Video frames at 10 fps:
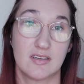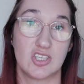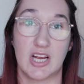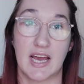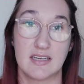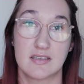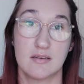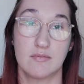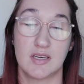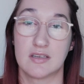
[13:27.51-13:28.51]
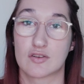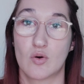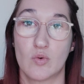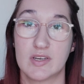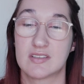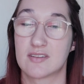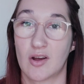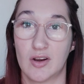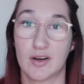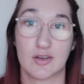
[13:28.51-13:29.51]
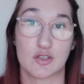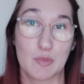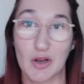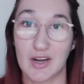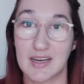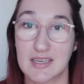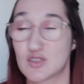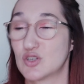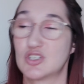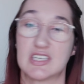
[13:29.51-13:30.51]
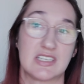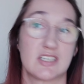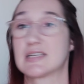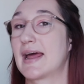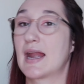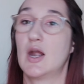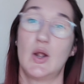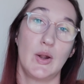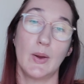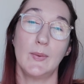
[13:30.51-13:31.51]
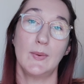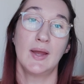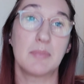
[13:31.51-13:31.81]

She hates him. He's always stolen her spotlight, so she's just like, no.